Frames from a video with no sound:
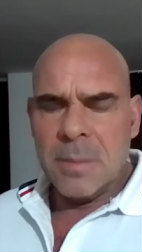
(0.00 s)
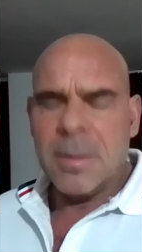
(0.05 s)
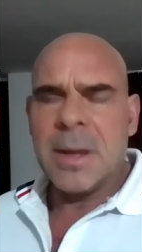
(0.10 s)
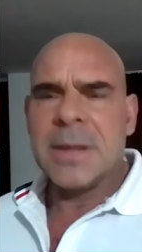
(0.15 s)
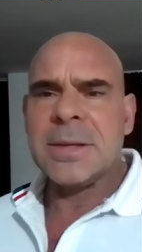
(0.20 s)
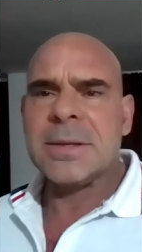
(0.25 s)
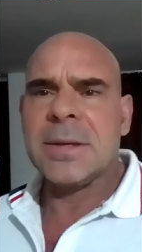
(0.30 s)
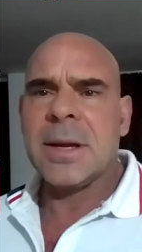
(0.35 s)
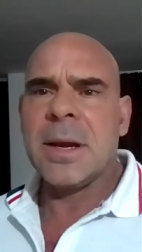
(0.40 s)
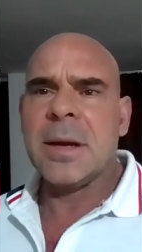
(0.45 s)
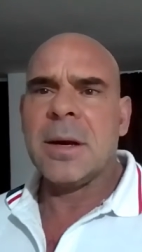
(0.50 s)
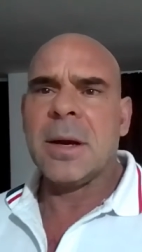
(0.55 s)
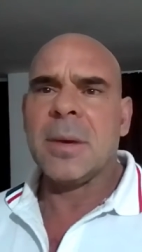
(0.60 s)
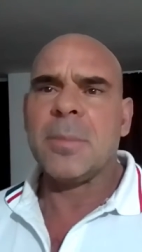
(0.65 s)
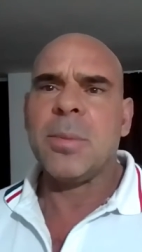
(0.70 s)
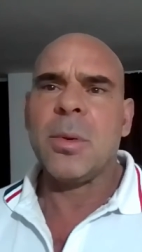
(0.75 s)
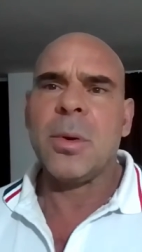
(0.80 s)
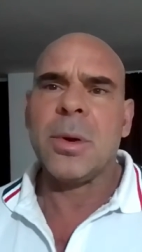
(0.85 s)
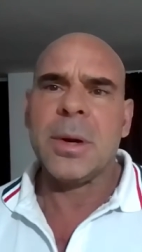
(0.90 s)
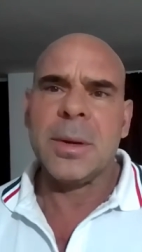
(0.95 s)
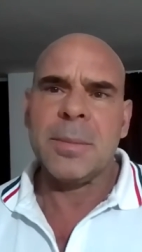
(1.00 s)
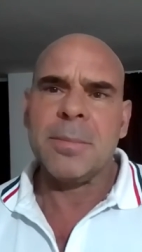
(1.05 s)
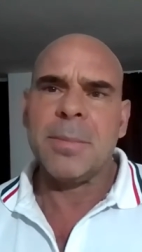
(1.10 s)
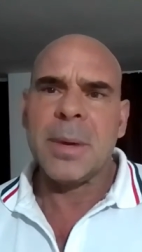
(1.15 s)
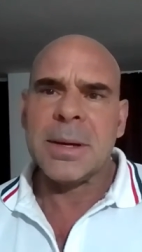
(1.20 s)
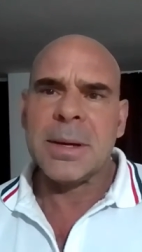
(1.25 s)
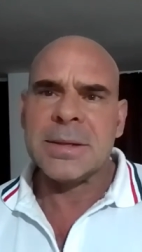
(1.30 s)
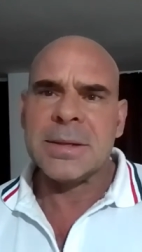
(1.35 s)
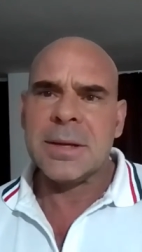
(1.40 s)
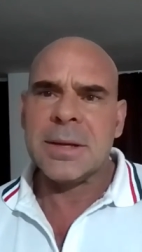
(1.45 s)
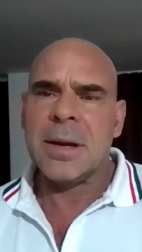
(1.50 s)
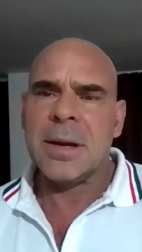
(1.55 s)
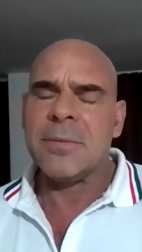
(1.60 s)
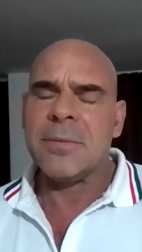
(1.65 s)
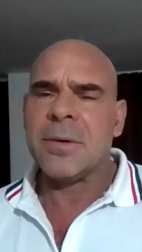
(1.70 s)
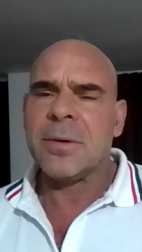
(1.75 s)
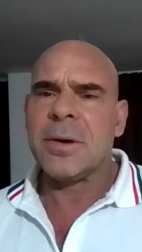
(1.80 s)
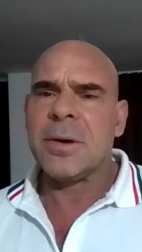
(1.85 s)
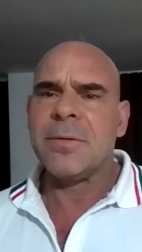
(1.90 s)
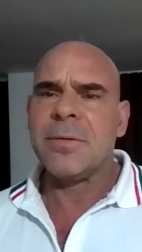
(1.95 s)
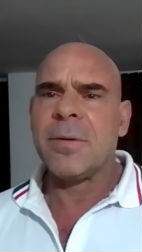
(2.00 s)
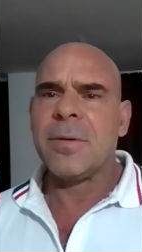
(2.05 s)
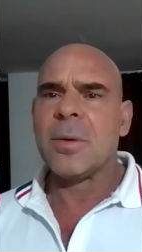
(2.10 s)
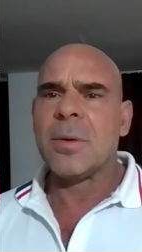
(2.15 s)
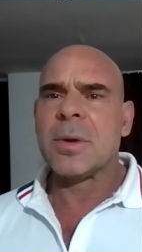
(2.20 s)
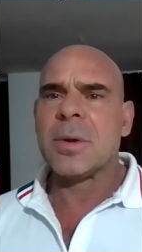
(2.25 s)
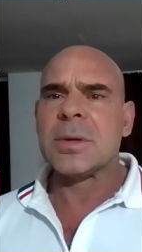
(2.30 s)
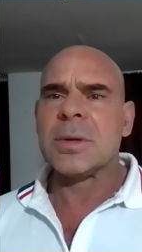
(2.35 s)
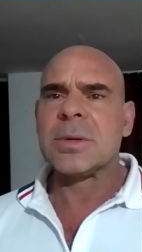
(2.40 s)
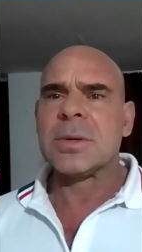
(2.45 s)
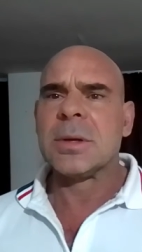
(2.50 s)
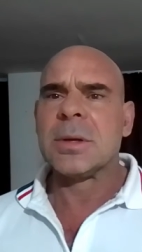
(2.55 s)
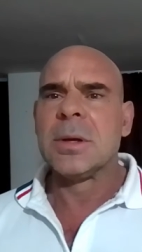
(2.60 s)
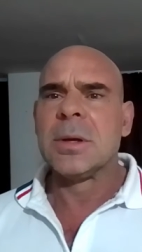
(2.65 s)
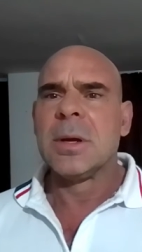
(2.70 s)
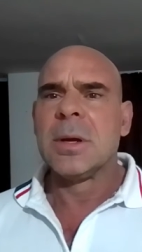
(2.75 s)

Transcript: By staying on point, by staying very focused,